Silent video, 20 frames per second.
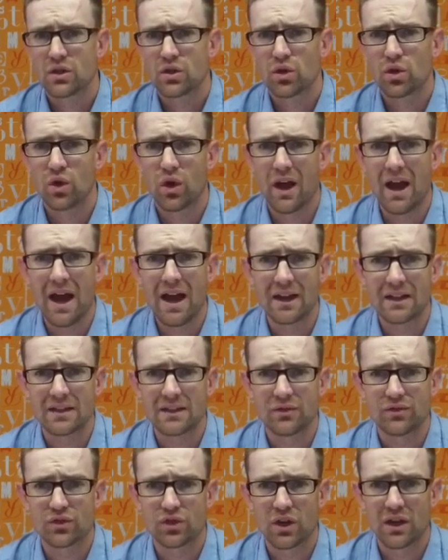or
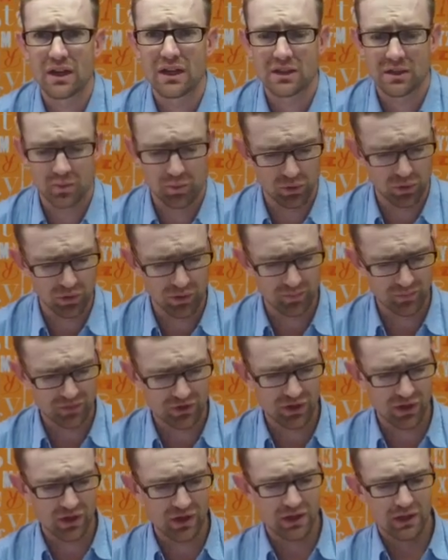active transport.
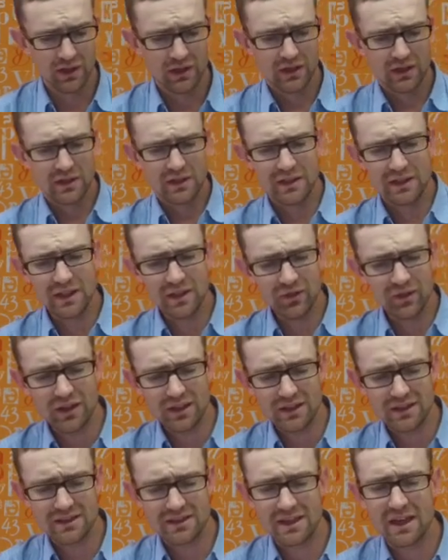So
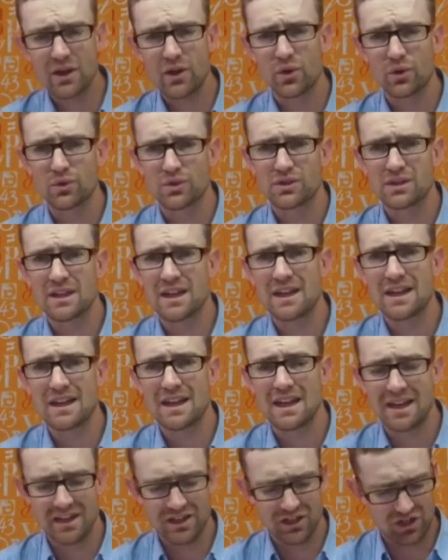living cells
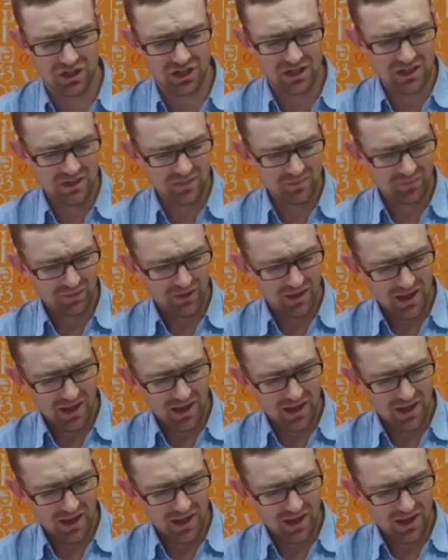need energy,